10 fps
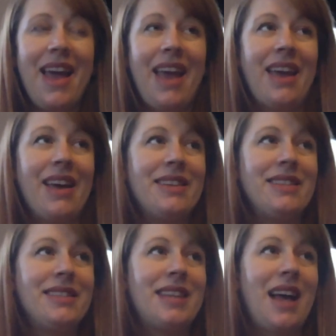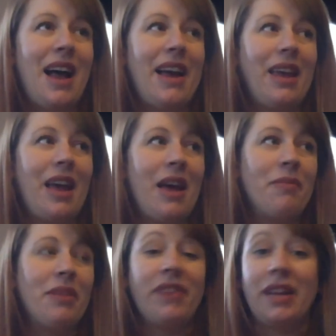and I
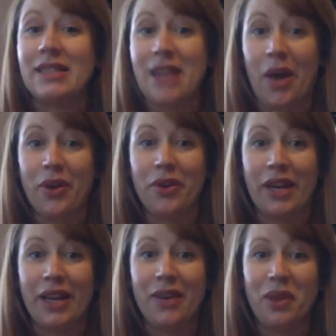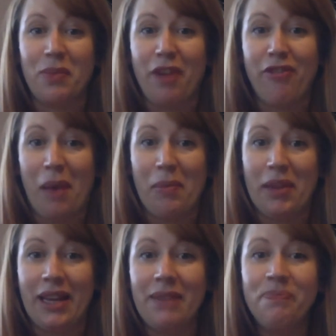am living in South Korea with my
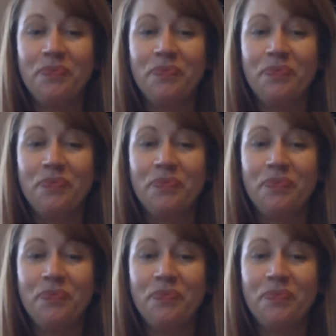family.